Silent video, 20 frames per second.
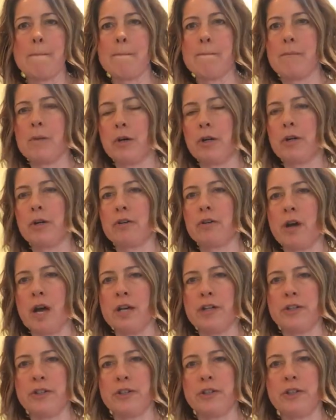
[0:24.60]
burr
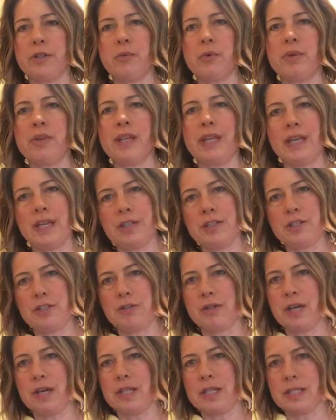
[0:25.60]
grinder with the
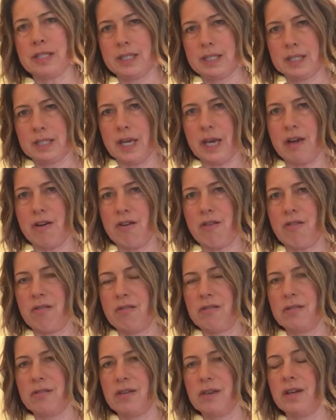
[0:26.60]
integrated scale,
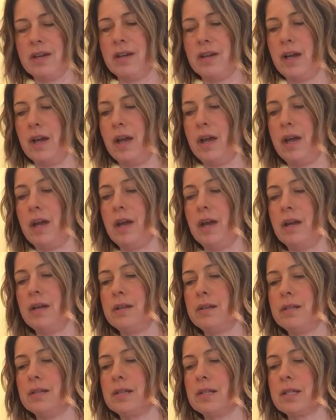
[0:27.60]

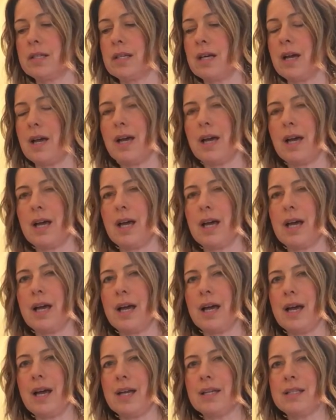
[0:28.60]
and
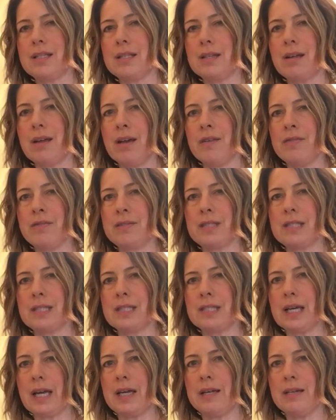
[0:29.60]
I still haven't
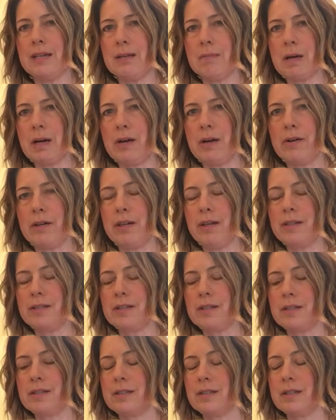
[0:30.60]
decided about
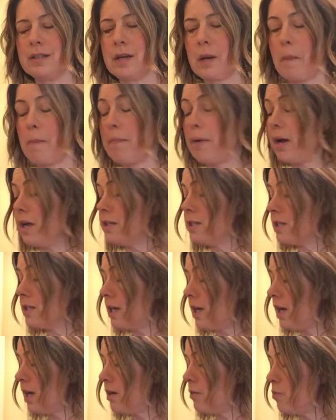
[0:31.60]
it. But
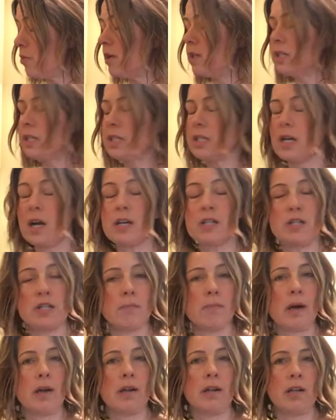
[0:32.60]
I wanted to talk to you
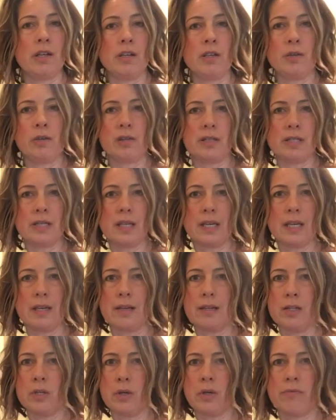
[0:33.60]
about it, and you
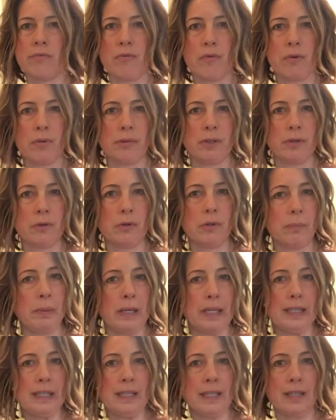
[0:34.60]
can form your own
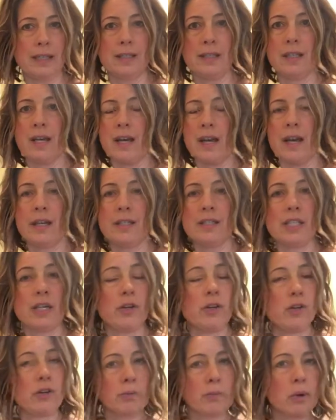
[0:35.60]
opinion and tell
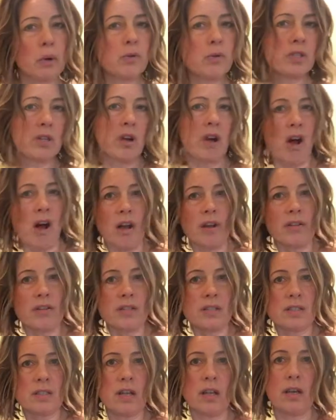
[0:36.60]
you the pros and
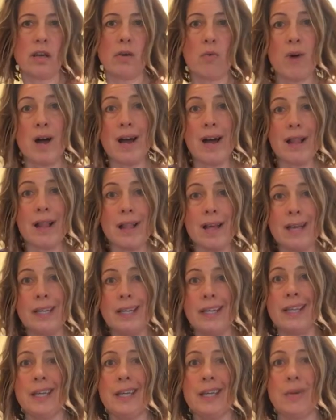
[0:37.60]
cons, why I like
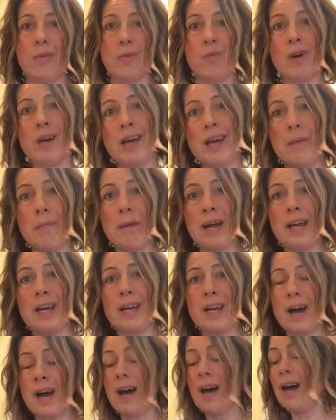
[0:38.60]
it, why I might
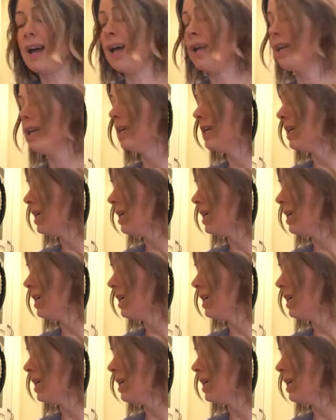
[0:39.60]
not.